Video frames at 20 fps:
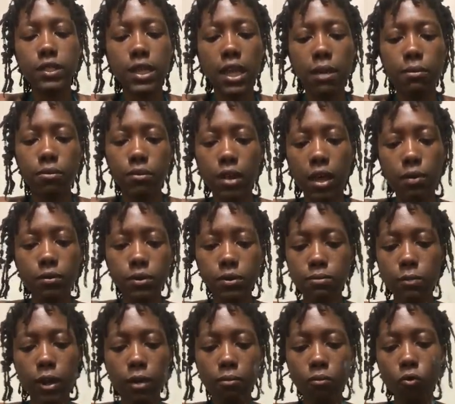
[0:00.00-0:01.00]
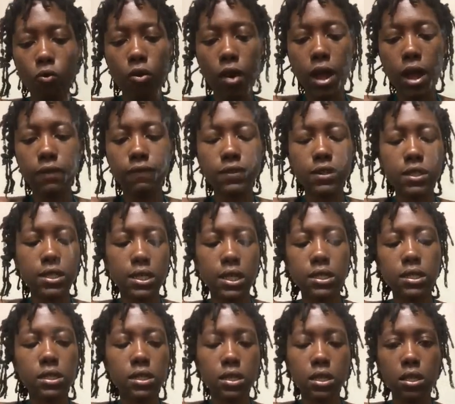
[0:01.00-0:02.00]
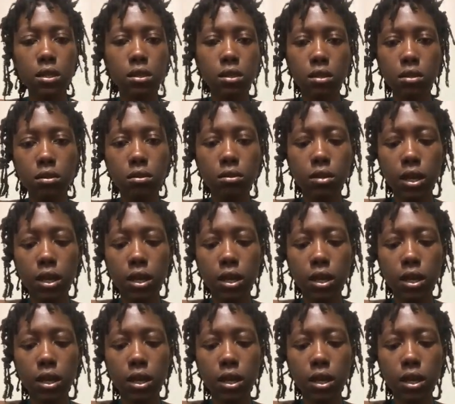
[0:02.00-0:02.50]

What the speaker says: a table that was like more out of necessity than